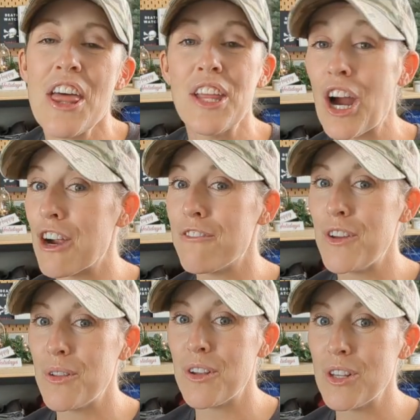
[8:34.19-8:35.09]
There are a
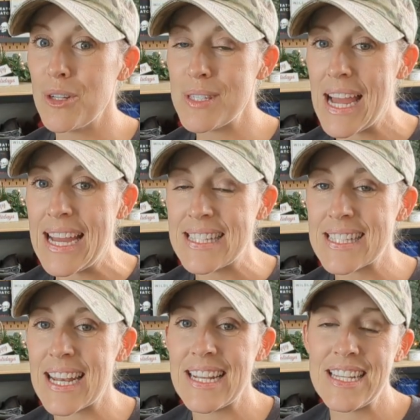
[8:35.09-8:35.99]
few little loose
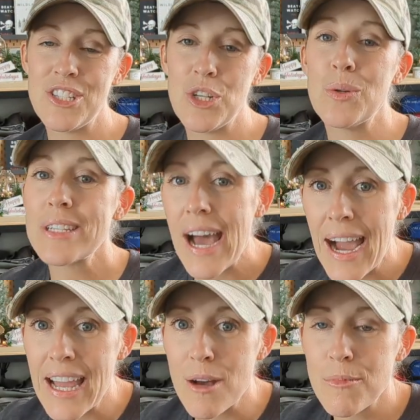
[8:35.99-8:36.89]
ends that I need to
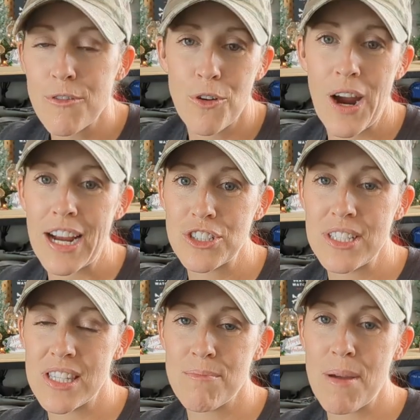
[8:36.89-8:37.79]
tie up before I
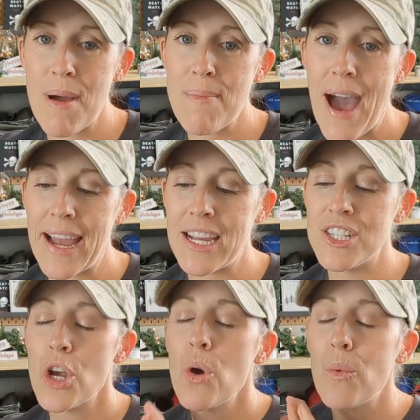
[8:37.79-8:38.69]
actually submit my package,